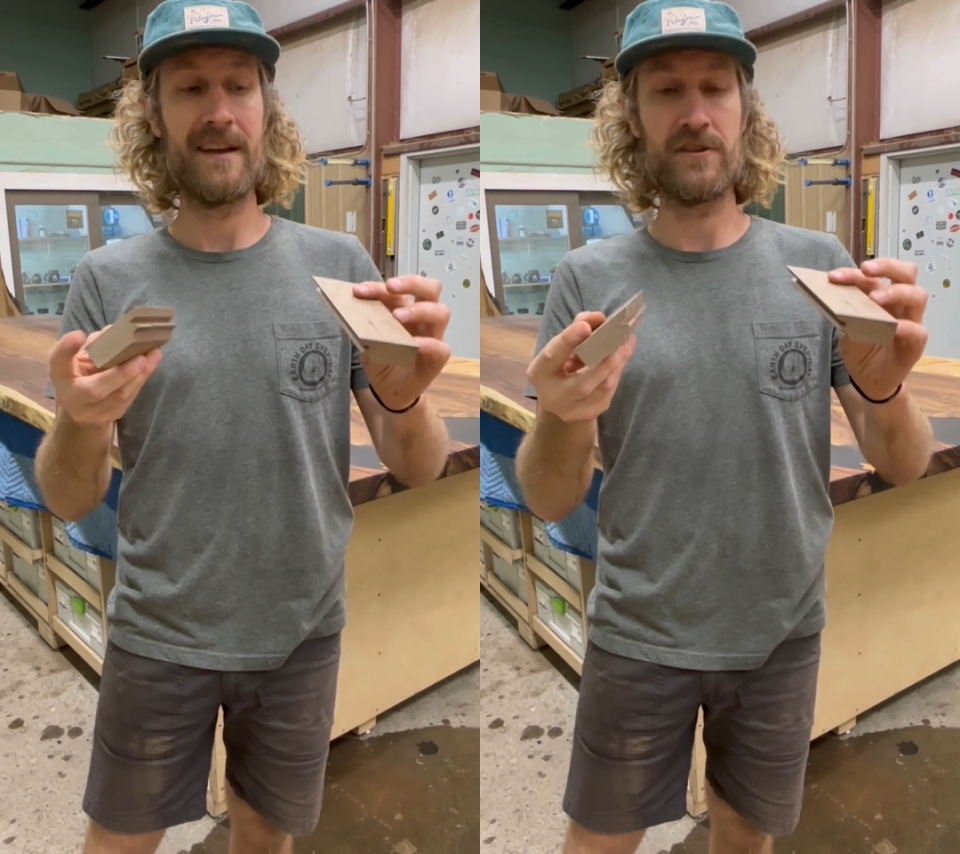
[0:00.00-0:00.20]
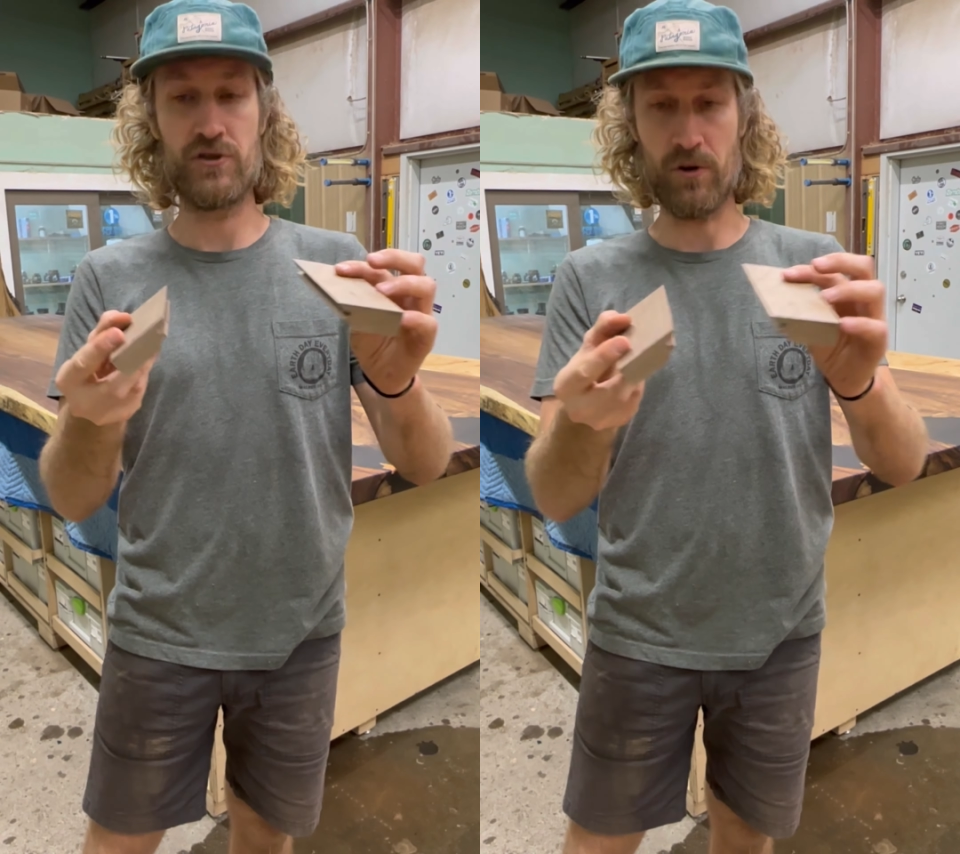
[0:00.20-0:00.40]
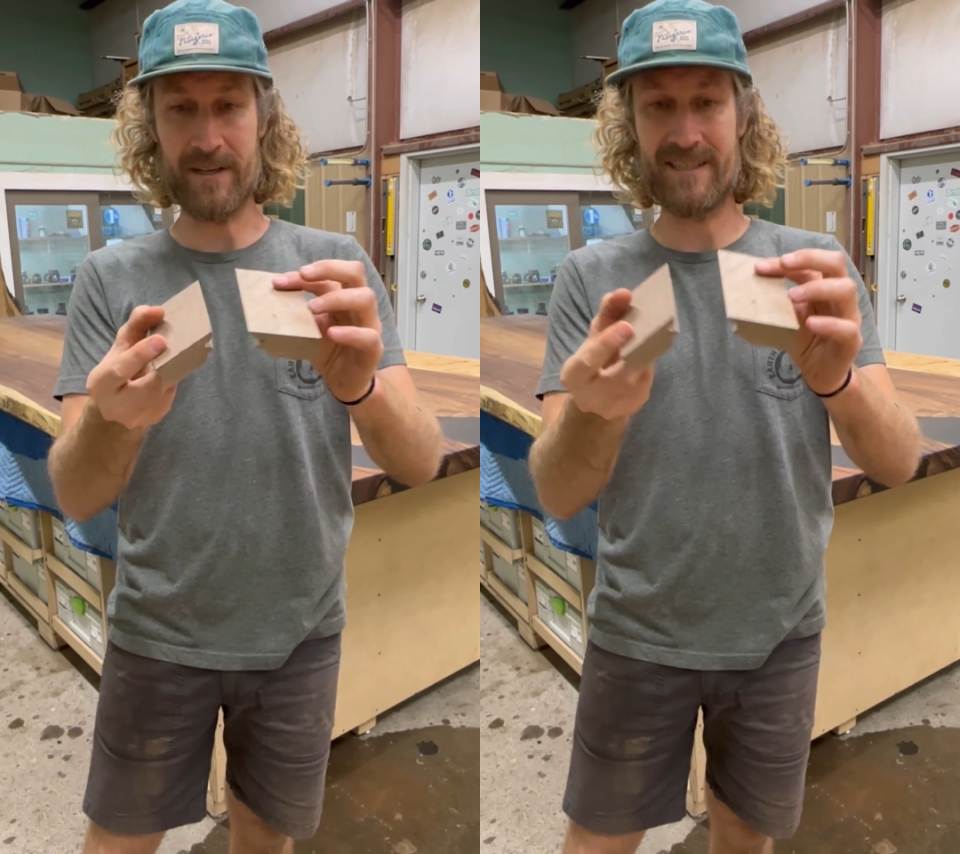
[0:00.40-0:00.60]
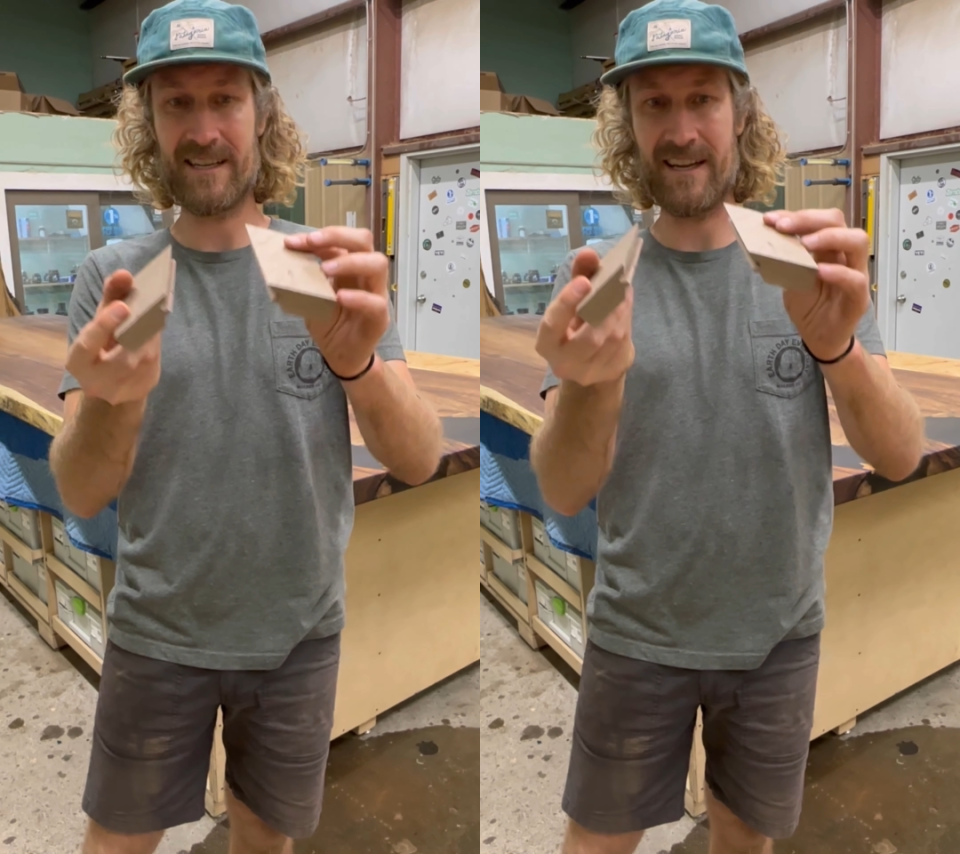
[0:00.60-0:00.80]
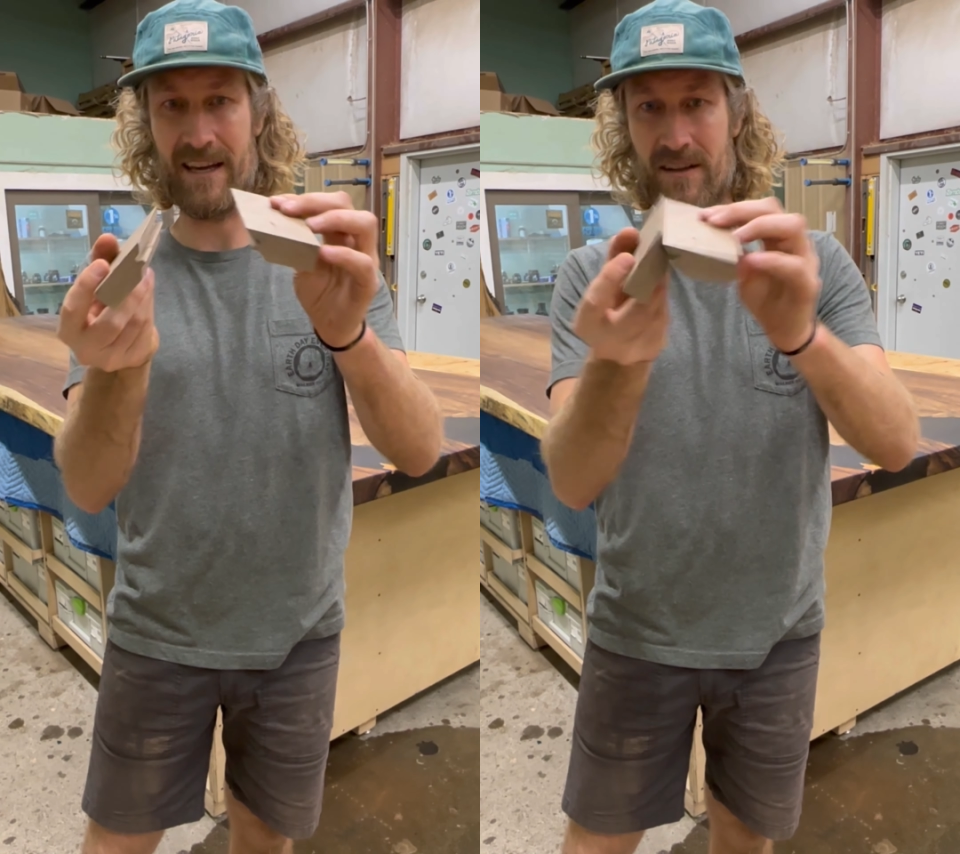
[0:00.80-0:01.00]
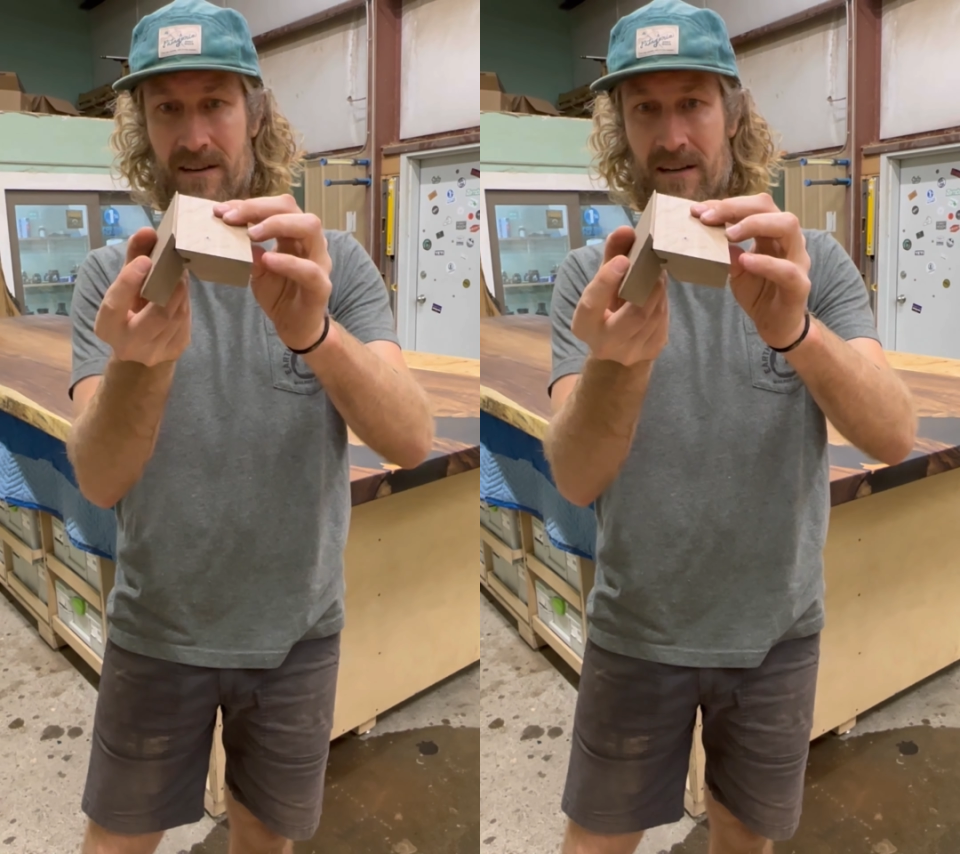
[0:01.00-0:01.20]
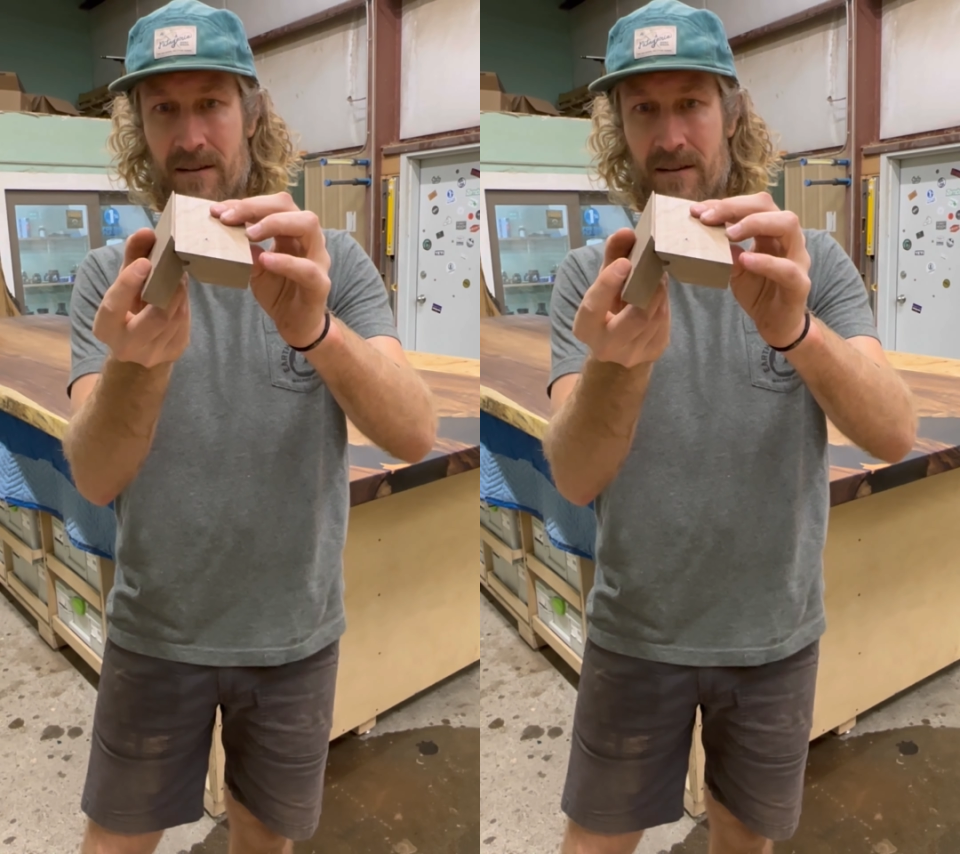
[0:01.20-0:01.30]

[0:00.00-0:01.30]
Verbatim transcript: it joins together